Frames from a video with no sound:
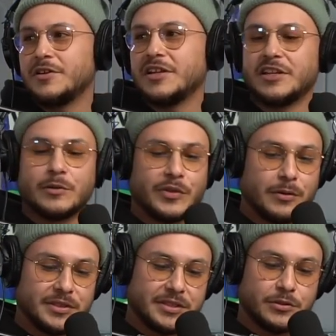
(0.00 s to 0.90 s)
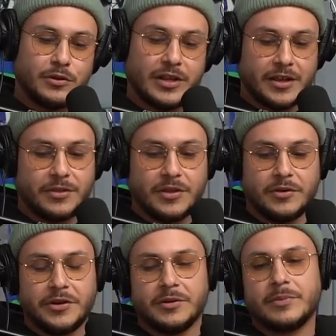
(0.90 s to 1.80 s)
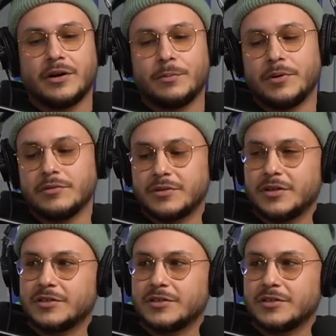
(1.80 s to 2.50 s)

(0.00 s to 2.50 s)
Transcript: And there was this whole like theory about Bone Thugs